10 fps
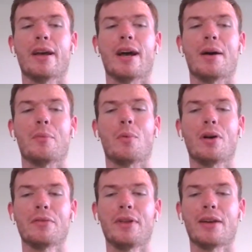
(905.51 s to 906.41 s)
um,
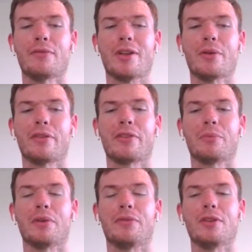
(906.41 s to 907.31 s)
one thing I've noticed
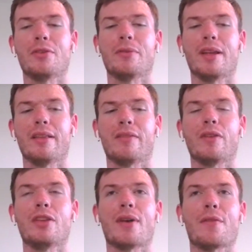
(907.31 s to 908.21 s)
with you is
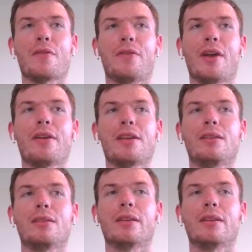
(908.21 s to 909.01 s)
that you have a very